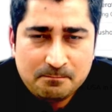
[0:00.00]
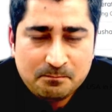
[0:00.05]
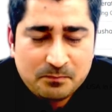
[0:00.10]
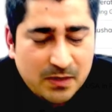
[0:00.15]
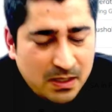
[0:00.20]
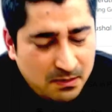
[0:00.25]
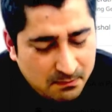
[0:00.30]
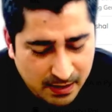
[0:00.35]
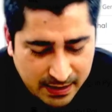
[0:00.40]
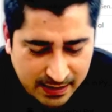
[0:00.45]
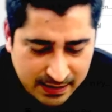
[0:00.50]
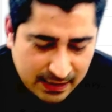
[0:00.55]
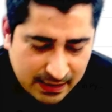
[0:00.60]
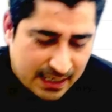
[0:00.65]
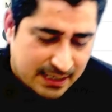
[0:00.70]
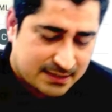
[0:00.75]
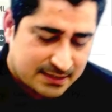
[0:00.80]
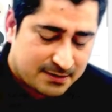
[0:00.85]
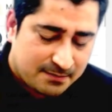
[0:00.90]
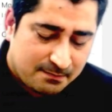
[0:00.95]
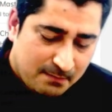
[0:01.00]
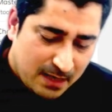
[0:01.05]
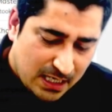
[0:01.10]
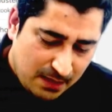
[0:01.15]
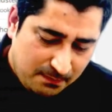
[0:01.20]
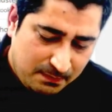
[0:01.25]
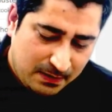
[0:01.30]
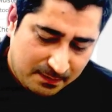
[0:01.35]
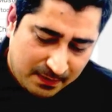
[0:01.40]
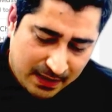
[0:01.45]
In my class, many
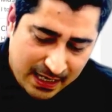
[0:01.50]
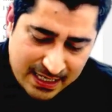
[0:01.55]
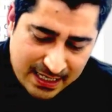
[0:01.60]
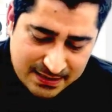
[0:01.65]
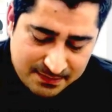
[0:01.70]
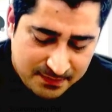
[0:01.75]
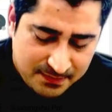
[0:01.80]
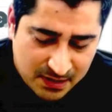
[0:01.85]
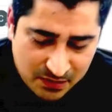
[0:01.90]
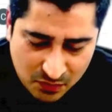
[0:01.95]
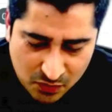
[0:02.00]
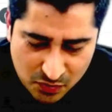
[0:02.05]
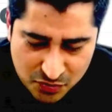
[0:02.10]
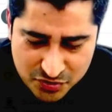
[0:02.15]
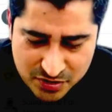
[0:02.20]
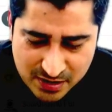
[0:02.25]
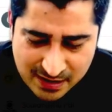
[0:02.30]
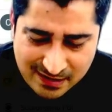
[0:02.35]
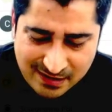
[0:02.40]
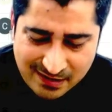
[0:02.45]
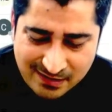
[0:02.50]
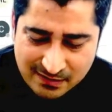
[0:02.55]
people ask me a question